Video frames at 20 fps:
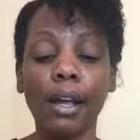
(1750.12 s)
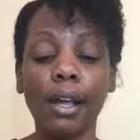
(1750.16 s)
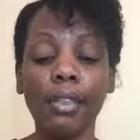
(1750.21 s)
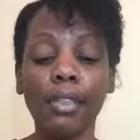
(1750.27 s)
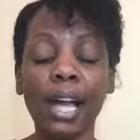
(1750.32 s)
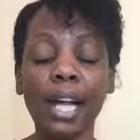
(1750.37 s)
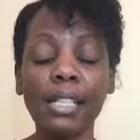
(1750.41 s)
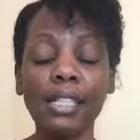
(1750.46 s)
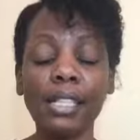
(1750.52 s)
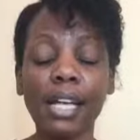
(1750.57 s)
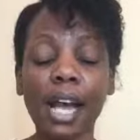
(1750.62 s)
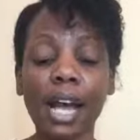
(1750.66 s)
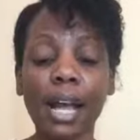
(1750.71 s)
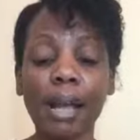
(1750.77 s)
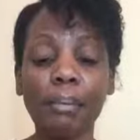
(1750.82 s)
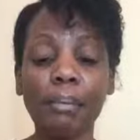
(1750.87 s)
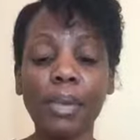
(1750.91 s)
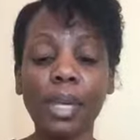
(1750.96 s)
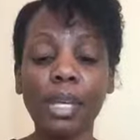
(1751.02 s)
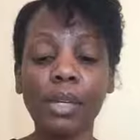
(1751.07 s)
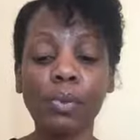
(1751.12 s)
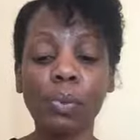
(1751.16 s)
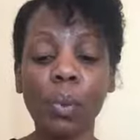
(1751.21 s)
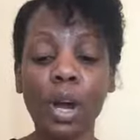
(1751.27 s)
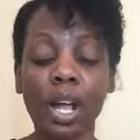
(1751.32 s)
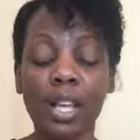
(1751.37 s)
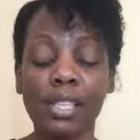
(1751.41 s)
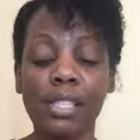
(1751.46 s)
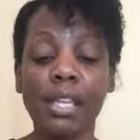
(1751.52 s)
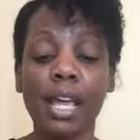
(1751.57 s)
that time it
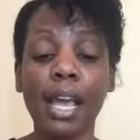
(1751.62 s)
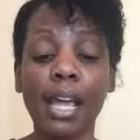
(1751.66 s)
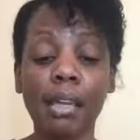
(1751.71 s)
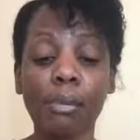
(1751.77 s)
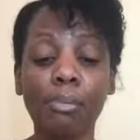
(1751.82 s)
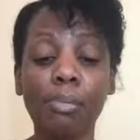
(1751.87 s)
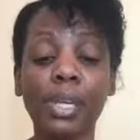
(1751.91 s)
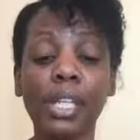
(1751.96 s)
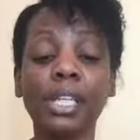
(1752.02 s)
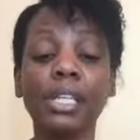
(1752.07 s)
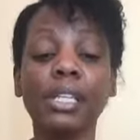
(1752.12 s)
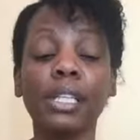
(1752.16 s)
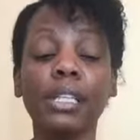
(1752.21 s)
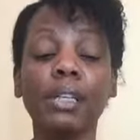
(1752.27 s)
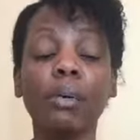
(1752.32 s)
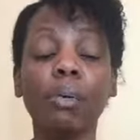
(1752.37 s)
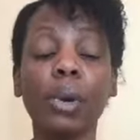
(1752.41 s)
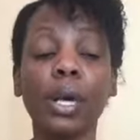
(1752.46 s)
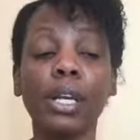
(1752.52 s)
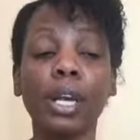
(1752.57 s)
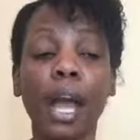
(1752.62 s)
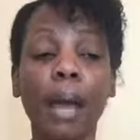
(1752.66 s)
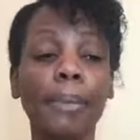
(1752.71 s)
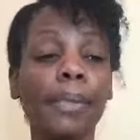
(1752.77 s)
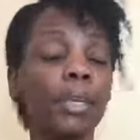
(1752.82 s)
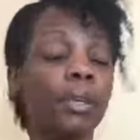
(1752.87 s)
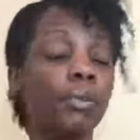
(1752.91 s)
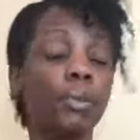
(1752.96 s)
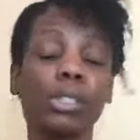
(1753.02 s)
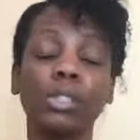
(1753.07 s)
was a big deal when i
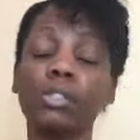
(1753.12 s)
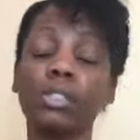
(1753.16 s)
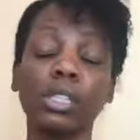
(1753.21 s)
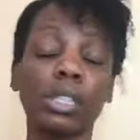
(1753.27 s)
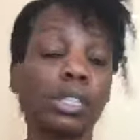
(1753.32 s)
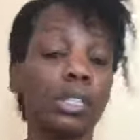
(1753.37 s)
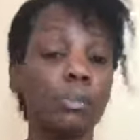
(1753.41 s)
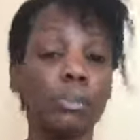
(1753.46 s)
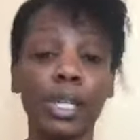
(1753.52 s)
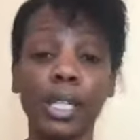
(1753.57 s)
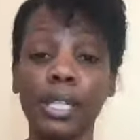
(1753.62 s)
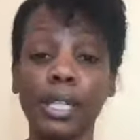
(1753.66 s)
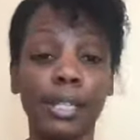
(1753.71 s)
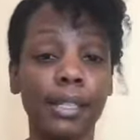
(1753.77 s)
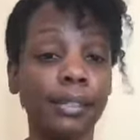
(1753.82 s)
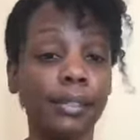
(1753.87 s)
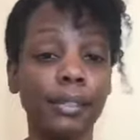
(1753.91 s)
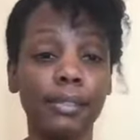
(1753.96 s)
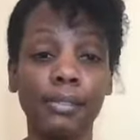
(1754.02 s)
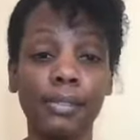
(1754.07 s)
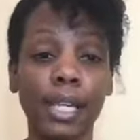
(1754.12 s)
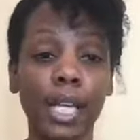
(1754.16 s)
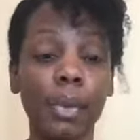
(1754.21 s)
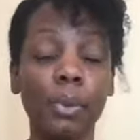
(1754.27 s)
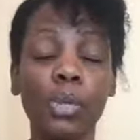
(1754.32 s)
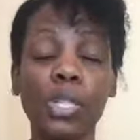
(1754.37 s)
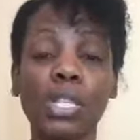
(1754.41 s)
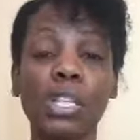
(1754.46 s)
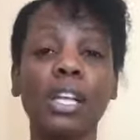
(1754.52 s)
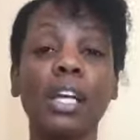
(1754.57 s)
mean it was not just a big deal it
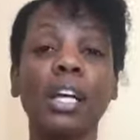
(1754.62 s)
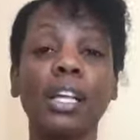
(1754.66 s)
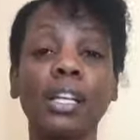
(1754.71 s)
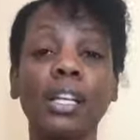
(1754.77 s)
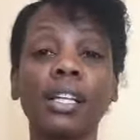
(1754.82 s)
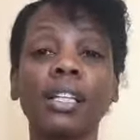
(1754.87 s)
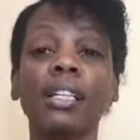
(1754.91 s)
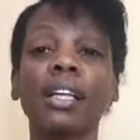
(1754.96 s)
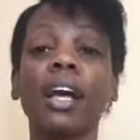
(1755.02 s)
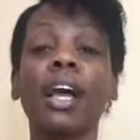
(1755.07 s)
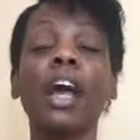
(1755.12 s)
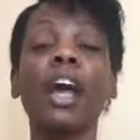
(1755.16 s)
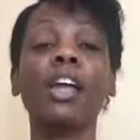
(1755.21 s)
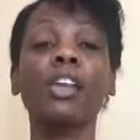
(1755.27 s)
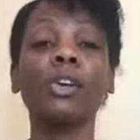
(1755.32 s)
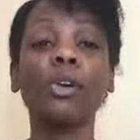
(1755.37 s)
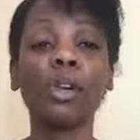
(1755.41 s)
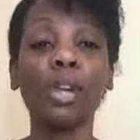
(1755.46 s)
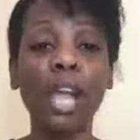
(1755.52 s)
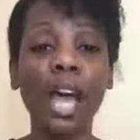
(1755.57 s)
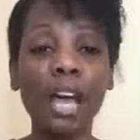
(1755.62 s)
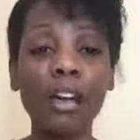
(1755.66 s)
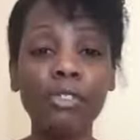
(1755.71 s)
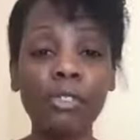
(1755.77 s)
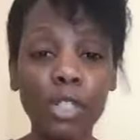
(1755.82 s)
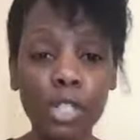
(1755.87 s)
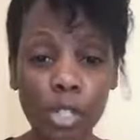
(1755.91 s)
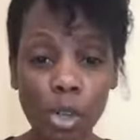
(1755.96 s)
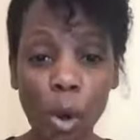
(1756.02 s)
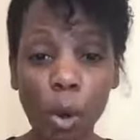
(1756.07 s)
was the, the your
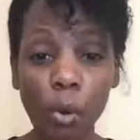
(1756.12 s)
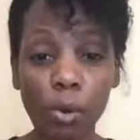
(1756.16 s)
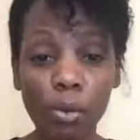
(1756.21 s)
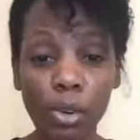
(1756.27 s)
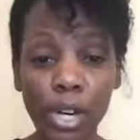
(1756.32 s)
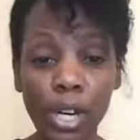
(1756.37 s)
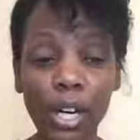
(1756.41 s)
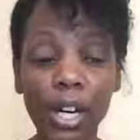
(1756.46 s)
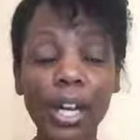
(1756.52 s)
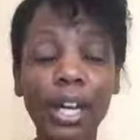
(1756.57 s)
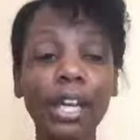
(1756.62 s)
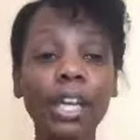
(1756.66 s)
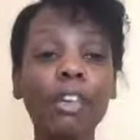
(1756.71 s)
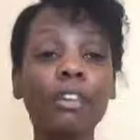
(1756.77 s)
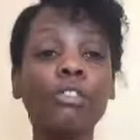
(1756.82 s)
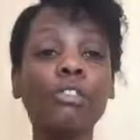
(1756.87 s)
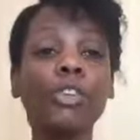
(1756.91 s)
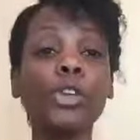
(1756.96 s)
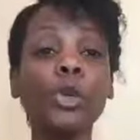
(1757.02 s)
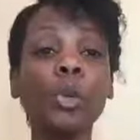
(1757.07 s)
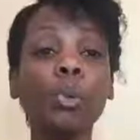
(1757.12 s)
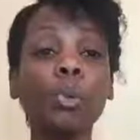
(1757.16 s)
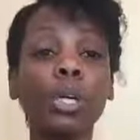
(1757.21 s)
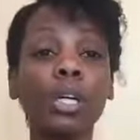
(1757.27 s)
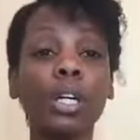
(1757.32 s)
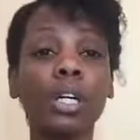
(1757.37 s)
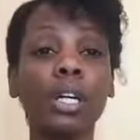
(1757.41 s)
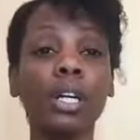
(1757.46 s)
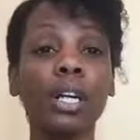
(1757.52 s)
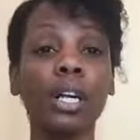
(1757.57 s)
life was over if you
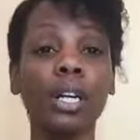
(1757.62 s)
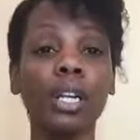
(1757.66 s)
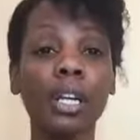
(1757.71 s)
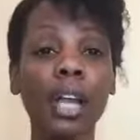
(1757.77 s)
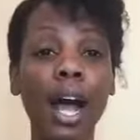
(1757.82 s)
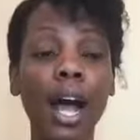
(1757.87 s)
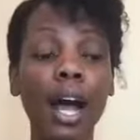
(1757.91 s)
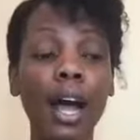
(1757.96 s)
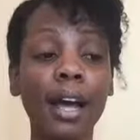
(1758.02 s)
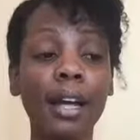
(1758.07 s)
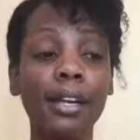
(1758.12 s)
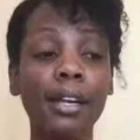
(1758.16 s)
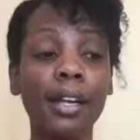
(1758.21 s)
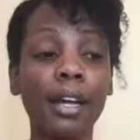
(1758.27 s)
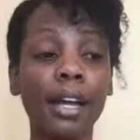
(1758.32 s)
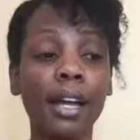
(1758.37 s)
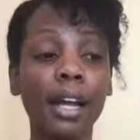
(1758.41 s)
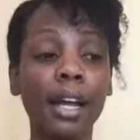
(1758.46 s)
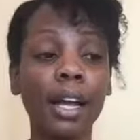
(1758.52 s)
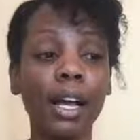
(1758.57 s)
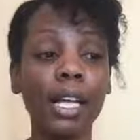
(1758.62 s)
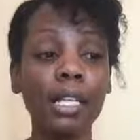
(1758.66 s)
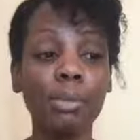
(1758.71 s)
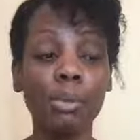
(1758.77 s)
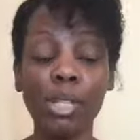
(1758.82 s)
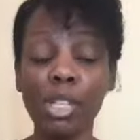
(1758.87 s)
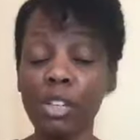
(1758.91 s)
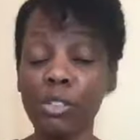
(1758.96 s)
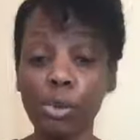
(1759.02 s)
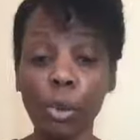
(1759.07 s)
were not
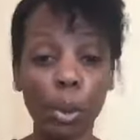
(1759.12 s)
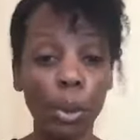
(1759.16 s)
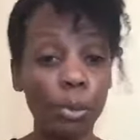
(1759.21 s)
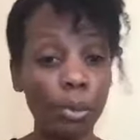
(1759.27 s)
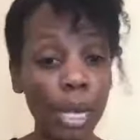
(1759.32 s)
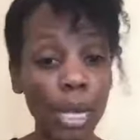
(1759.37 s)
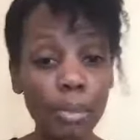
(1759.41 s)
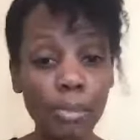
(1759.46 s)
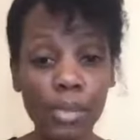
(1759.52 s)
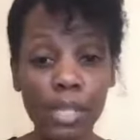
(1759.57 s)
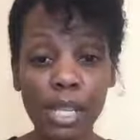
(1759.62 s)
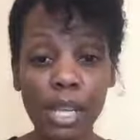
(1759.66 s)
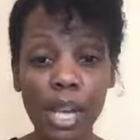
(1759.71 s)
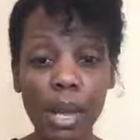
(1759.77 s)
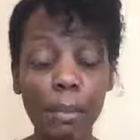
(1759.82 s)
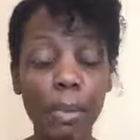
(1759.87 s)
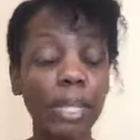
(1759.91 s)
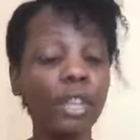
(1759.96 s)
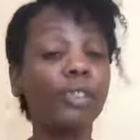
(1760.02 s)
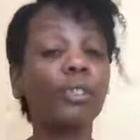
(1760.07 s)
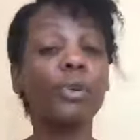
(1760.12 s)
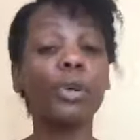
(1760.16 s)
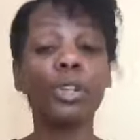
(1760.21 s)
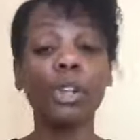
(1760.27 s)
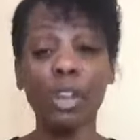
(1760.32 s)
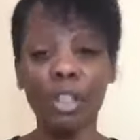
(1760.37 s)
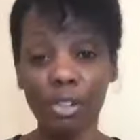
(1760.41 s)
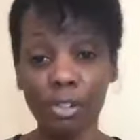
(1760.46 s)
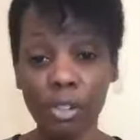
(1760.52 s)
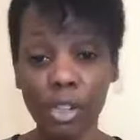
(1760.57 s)
especially if you were raped but if you were
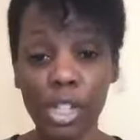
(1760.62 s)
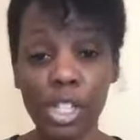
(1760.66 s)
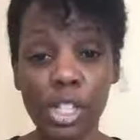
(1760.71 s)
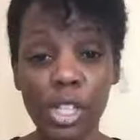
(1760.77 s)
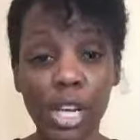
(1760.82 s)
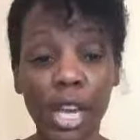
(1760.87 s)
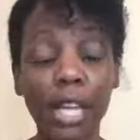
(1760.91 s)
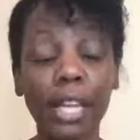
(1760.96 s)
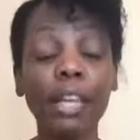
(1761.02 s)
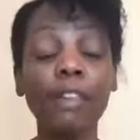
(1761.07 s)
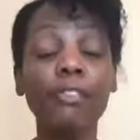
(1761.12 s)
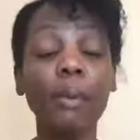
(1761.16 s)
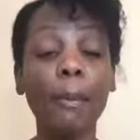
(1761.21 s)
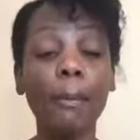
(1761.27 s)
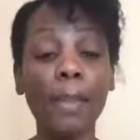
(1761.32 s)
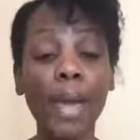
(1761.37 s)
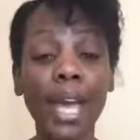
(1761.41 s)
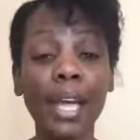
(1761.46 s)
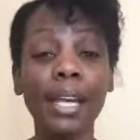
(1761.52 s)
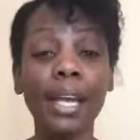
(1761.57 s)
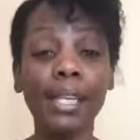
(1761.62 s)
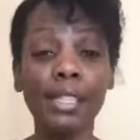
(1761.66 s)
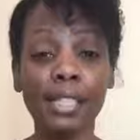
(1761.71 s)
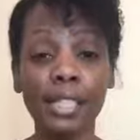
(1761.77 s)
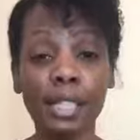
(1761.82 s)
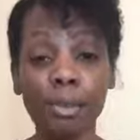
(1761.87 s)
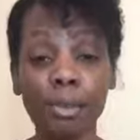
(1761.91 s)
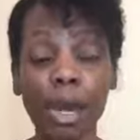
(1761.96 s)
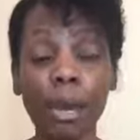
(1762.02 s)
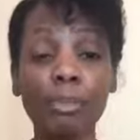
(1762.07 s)
not a virgin like if a man
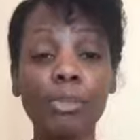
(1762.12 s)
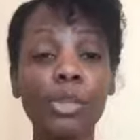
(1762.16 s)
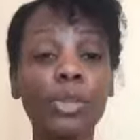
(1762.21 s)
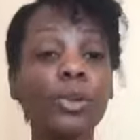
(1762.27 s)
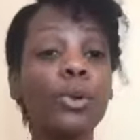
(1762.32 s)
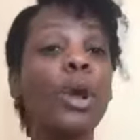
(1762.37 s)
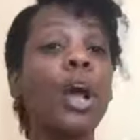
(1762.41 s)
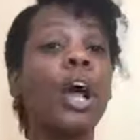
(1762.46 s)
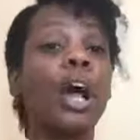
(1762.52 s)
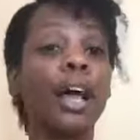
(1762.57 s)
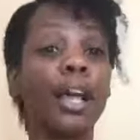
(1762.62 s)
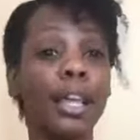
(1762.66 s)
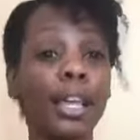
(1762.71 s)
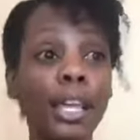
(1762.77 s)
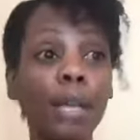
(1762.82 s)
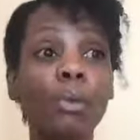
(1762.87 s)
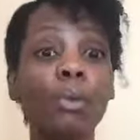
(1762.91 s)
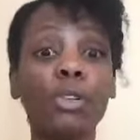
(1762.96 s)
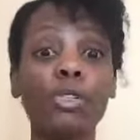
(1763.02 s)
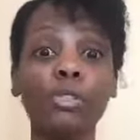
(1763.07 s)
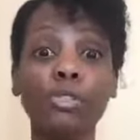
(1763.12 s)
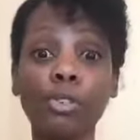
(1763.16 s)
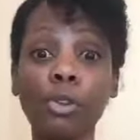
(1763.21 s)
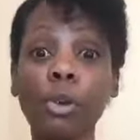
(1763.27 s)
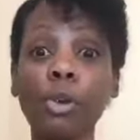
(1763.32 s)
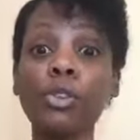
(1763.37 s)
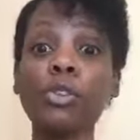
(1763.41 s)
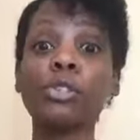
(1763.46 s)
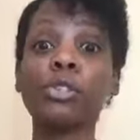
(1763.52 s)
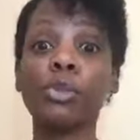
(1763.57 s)
actually raped you he was
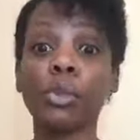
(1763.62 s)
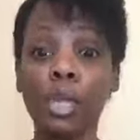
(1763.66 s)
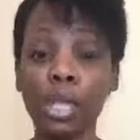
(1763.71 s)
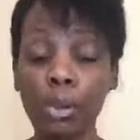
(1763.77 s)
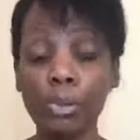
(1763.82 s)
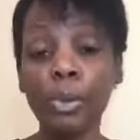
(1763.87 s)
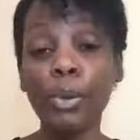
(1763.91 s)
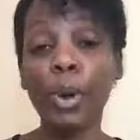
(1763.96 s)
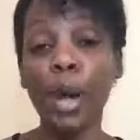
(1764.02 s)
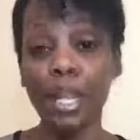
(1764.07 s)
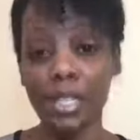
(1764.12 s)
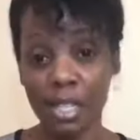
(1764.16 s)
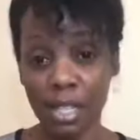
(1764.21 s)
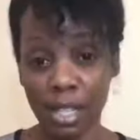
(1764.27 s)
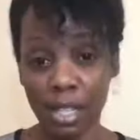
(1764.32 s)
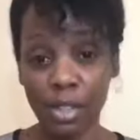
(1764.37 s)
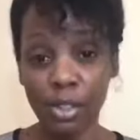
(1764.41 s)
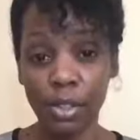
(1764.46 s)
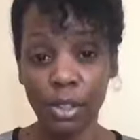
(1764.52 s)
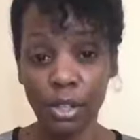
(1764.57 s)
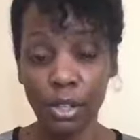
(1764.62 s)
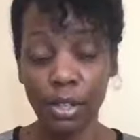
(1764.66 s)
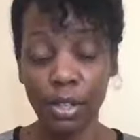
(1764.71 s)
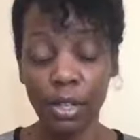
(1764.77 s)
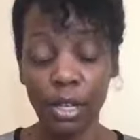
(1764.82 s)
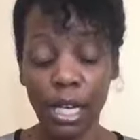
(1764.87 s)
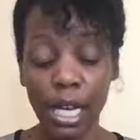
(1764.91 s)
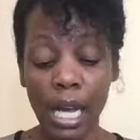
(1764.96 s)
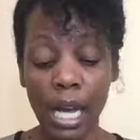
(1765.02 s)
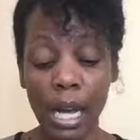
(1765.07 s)
forced to keep you as
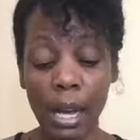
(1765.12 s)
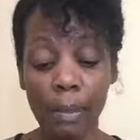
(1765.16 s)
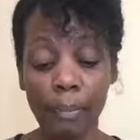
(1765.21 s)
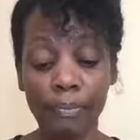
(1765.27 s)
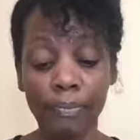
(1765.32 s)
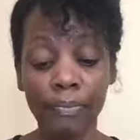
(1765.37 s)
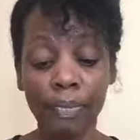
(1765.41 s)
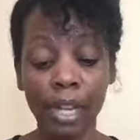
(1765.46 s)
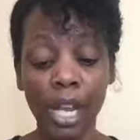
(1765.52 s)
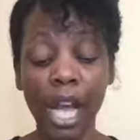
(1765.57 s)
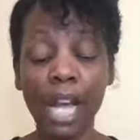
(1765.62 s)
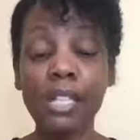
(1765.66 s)
uh, um,